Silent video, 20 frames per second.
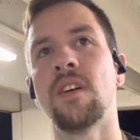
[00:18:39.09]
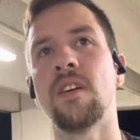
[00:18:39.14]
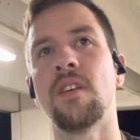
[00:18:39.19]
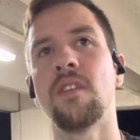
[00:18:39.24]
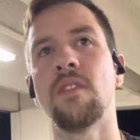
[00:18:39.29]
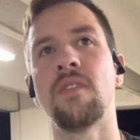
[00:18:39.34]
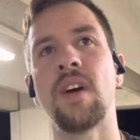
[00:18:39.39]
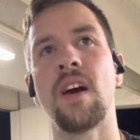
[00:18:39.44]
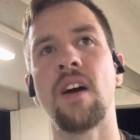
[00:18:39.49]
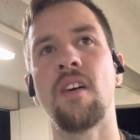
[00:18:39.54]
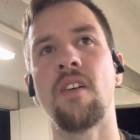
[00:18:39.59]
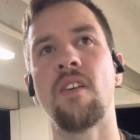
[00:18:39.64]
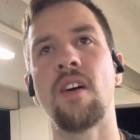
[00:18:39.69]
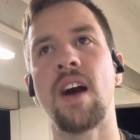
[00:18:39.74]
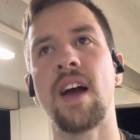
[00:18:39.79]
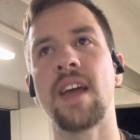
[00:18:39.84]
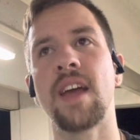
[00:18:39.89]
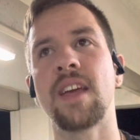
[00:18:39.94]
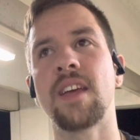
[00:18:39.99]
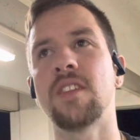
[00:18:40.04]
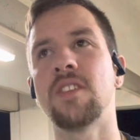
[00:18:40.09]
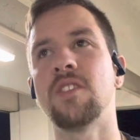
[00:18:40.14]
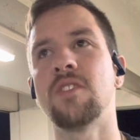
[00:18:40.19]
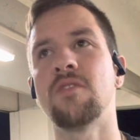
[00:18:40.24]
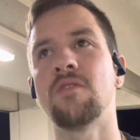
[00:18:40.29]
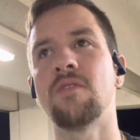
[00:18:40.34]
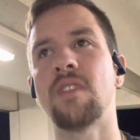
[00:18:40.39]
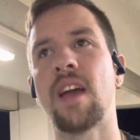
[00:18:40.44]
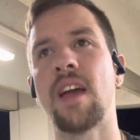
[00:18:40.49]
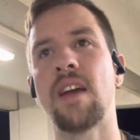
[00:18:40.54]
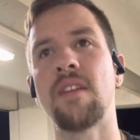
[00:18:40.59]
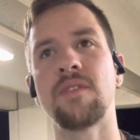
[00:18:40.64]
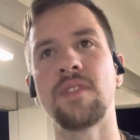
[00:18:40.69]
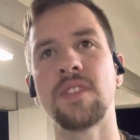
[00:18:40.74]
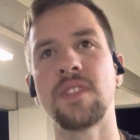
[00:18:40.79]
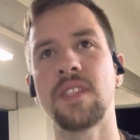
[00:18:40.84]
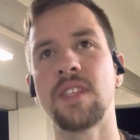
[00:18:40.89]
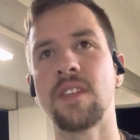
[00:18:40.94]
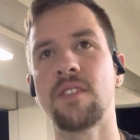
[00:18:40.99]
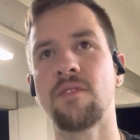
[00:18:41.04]
of how I could do
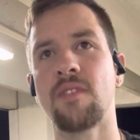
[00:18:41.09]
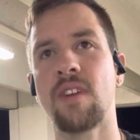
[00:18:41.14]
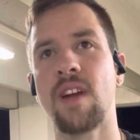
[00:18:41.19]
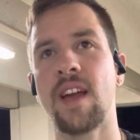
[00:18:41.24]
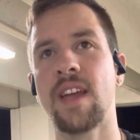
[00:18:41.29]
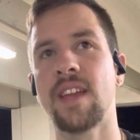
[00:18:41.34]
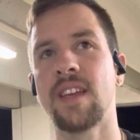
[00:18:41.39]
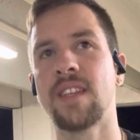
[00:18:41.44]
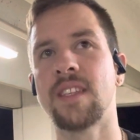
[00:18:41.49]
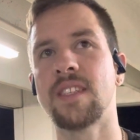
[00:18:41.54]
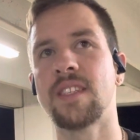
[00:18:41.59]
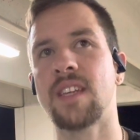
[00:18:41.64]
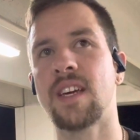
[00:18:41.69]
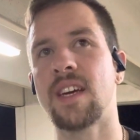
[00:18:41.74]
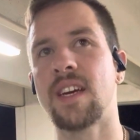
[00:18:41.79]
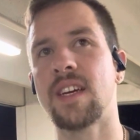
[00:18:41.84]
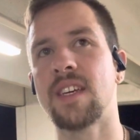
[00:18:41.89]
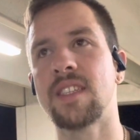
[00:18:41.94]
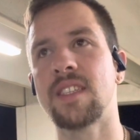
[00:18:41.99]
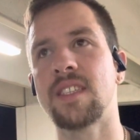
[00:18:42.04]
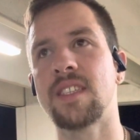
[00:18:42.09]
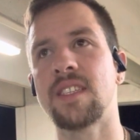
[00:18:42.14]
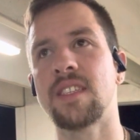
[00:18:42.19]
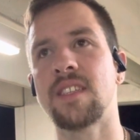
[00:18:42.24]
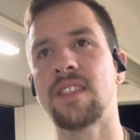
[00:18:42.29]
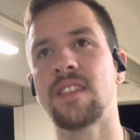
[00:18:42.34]
everything right in his eyes.